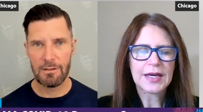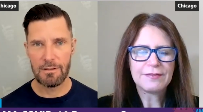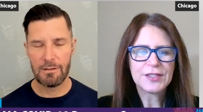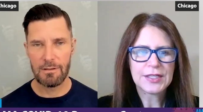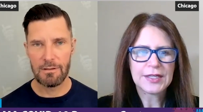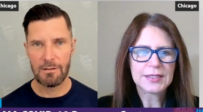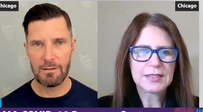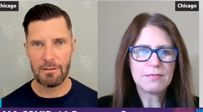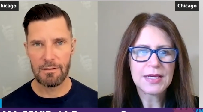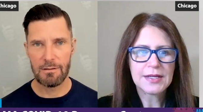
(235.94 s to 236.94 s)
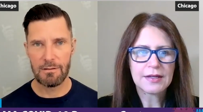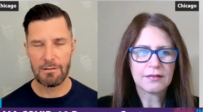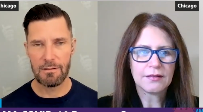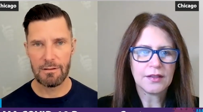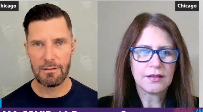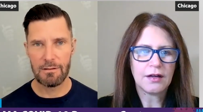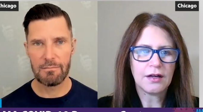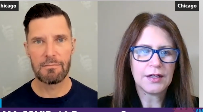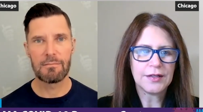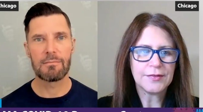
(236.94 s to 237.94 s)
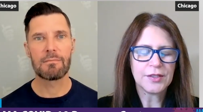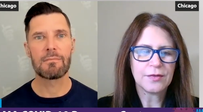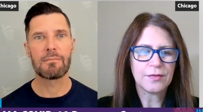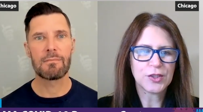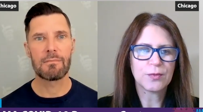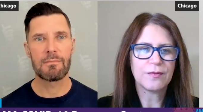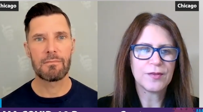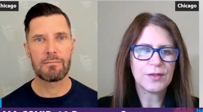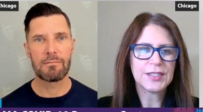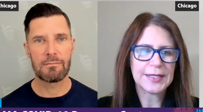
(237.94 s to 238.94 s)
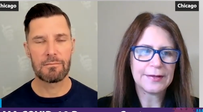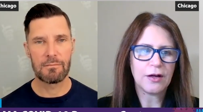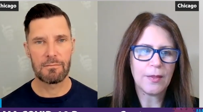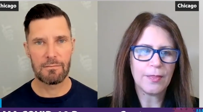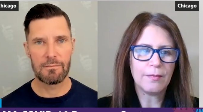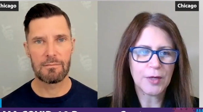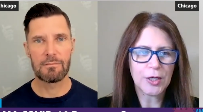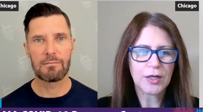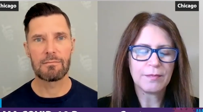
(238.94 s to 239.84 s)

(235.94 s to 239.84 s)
Speaker 1: the FDA is meeting on to review the data on the Merck